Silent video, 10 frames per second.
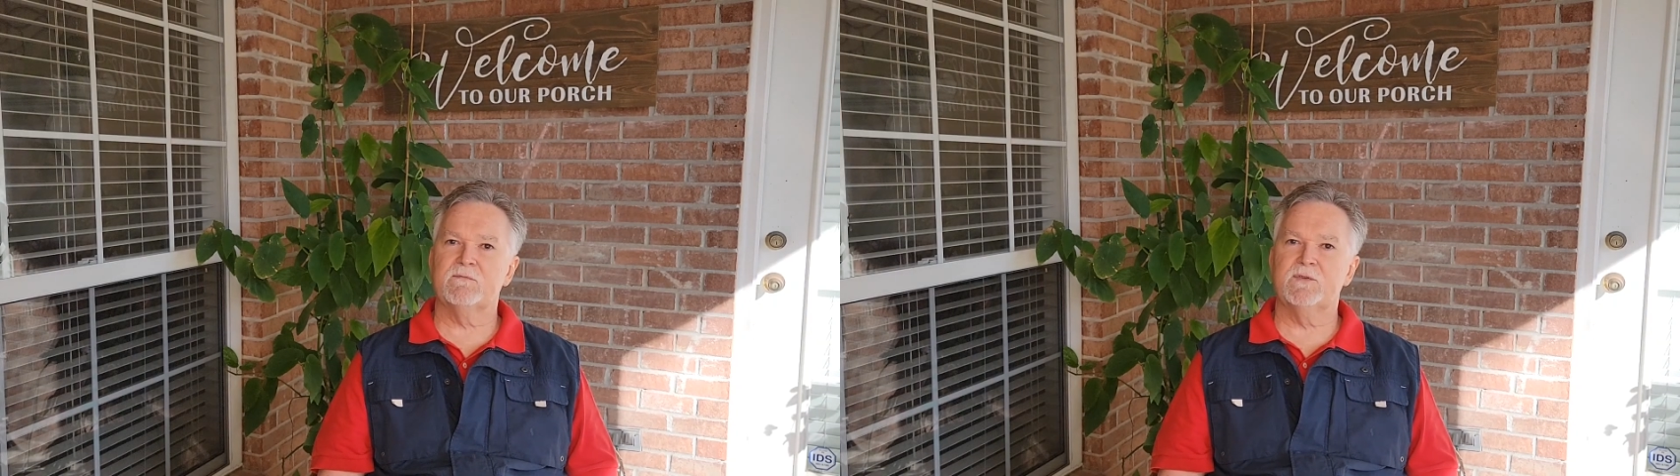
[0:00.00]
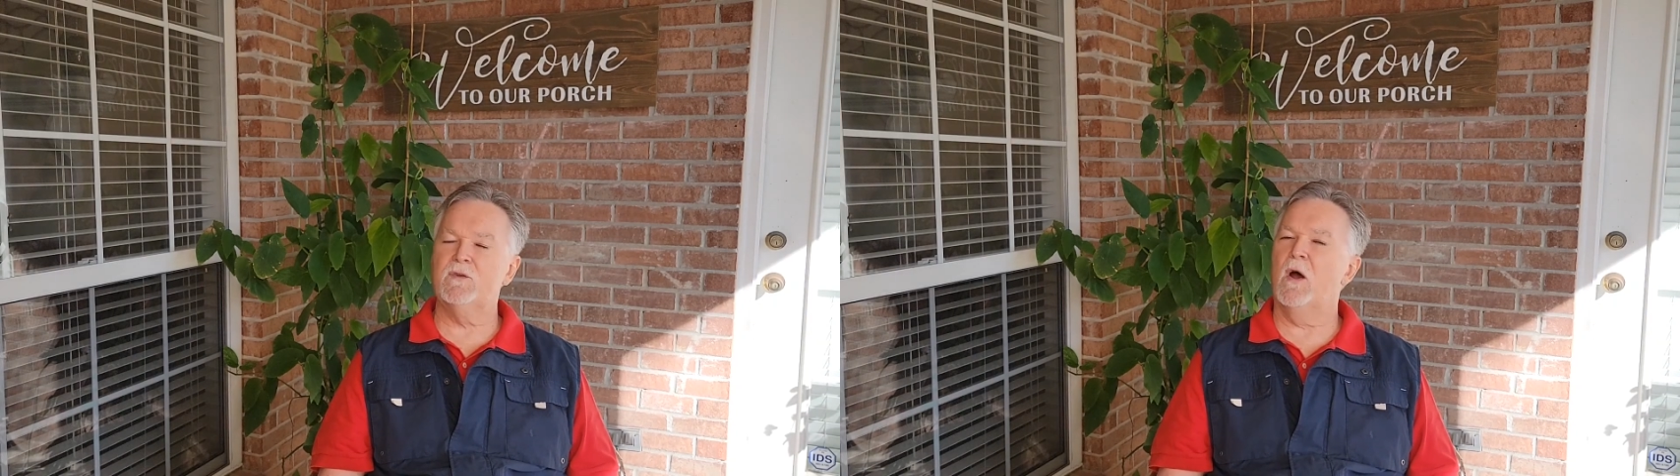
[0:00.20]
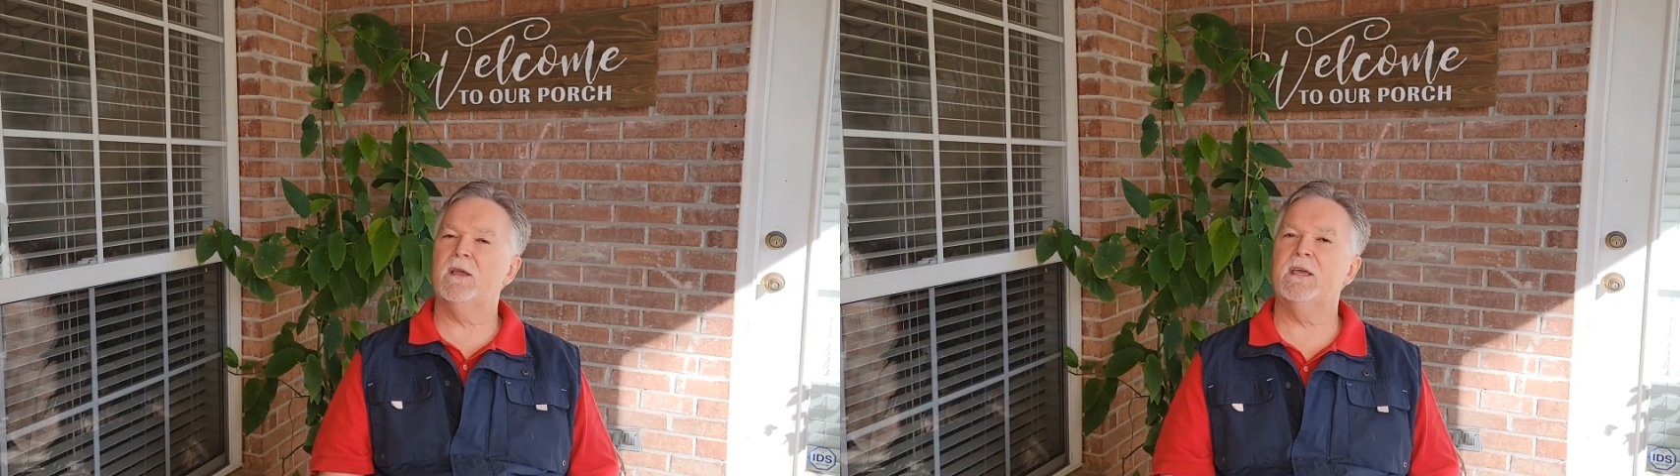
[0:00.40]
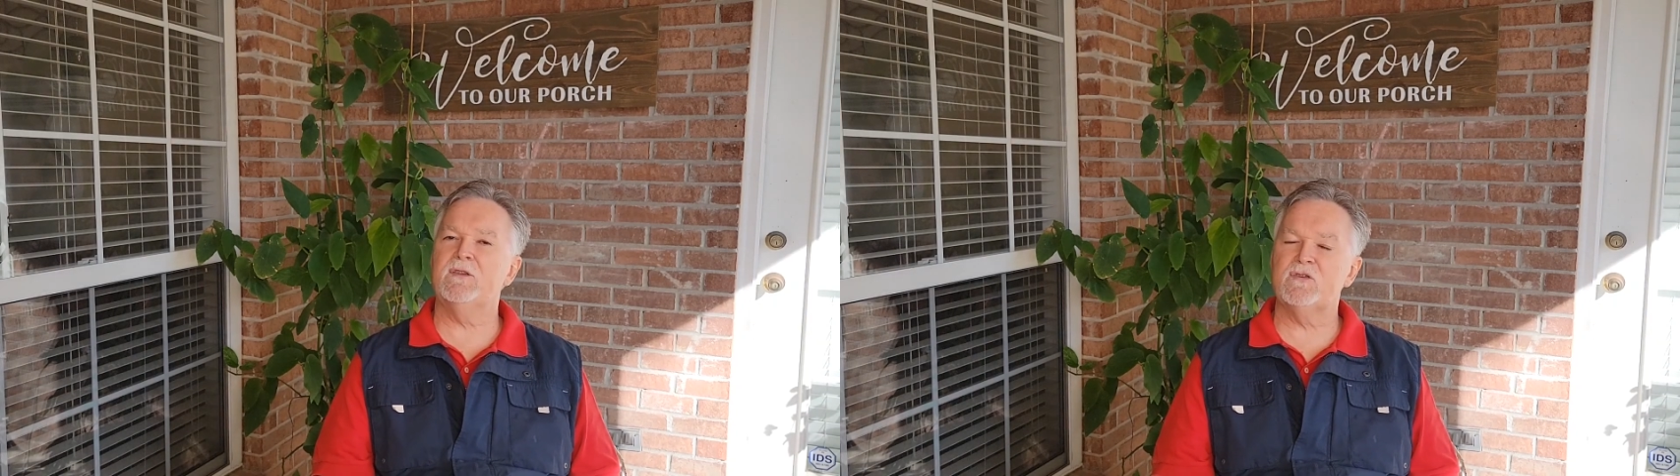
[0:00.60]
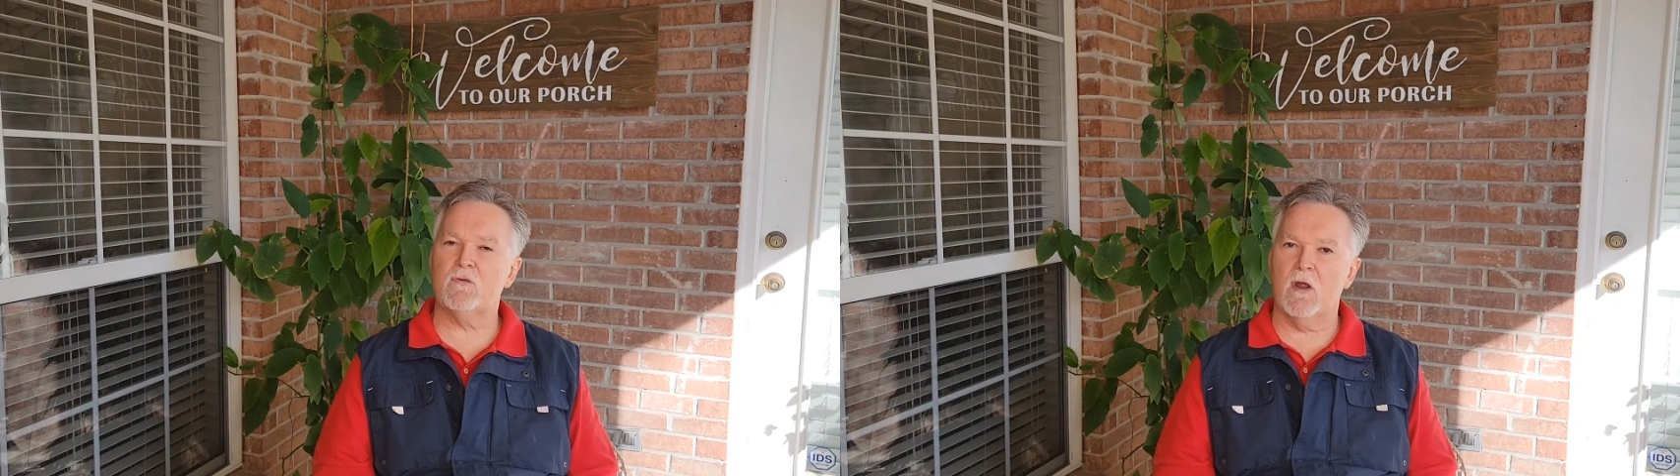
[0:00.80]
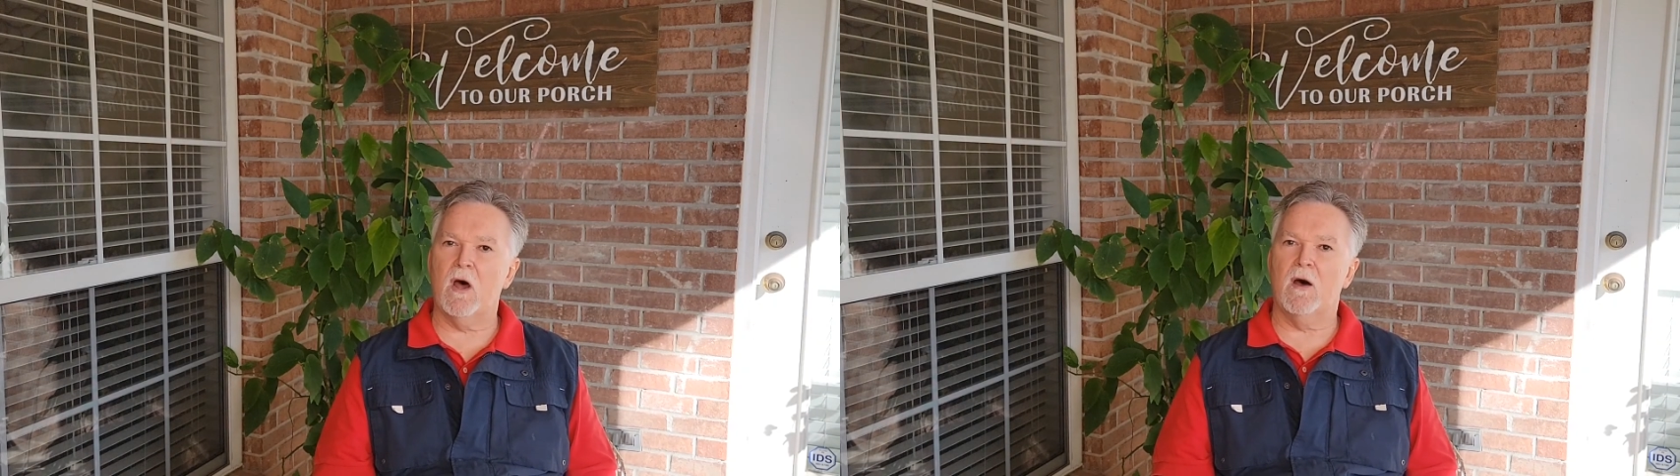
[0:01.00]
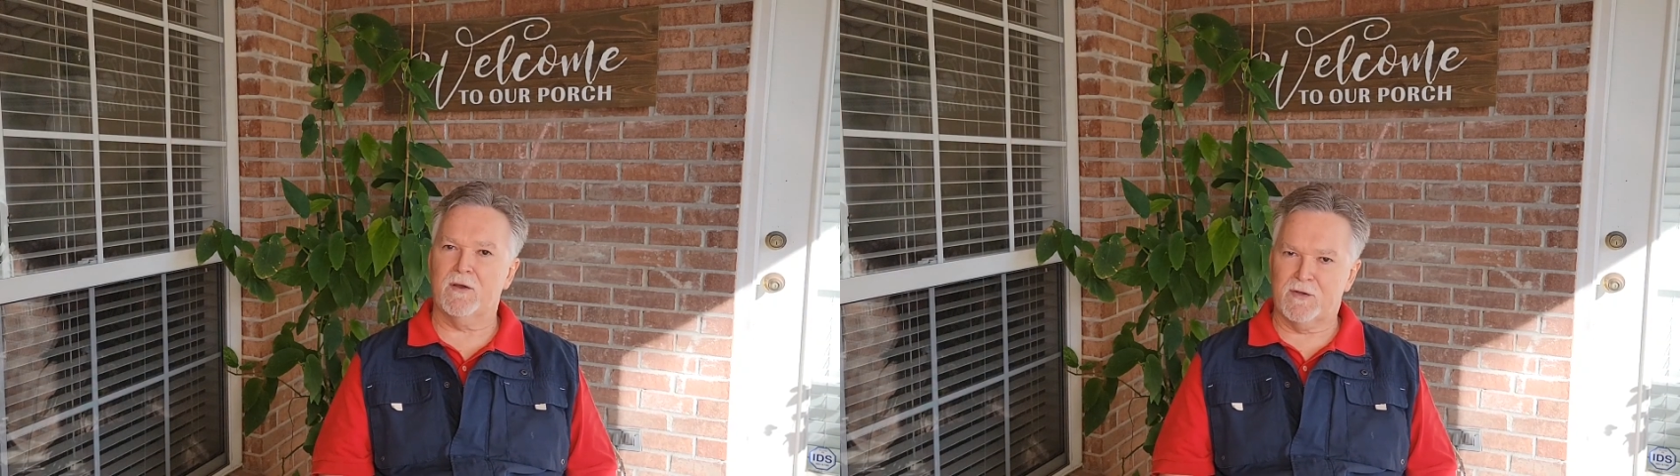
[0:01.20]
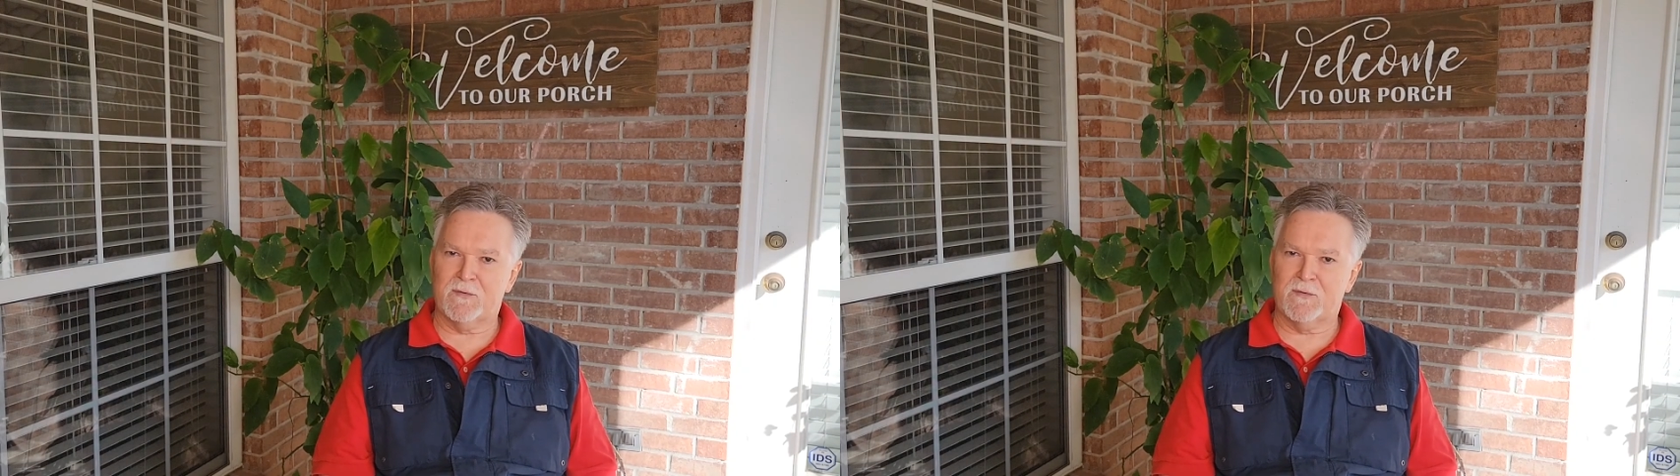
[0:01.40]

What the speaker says: do not get drunk,